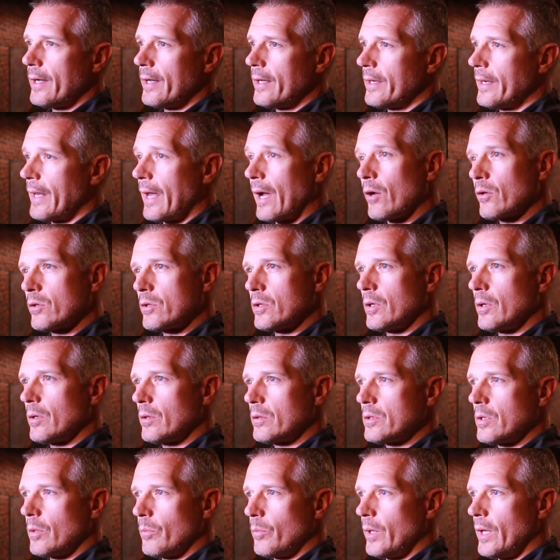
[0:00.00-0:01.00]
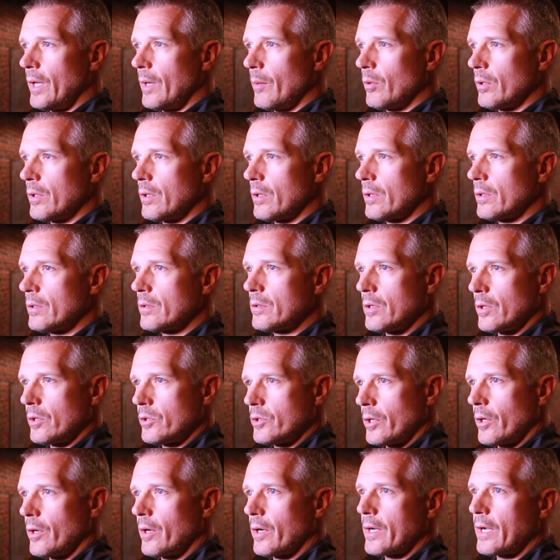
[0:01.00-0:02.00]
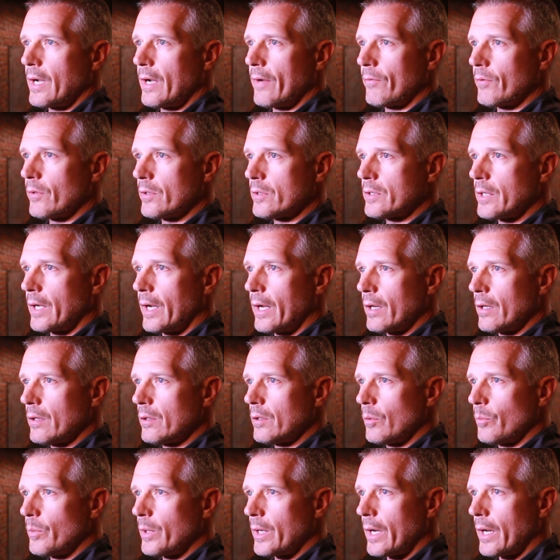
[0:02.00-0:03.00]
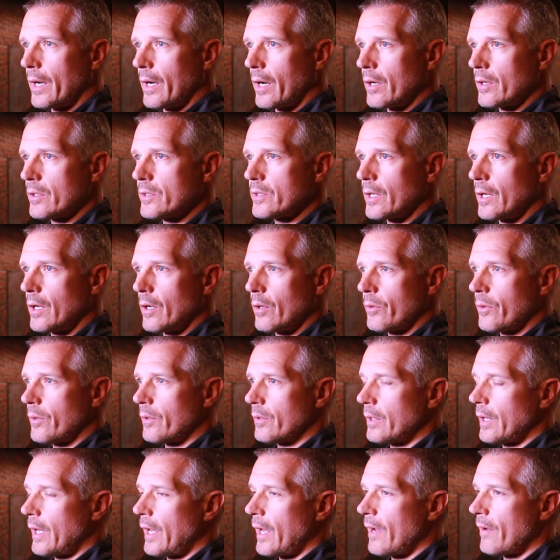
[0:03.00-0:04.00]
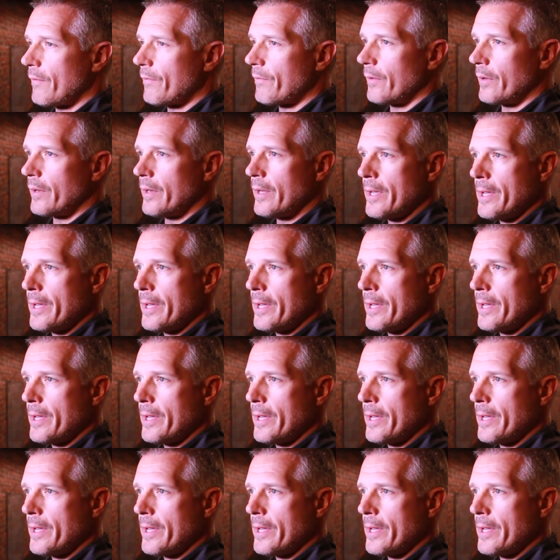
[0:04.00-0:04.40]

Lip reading: now to be able to share a conference title a little bit on ourselves at half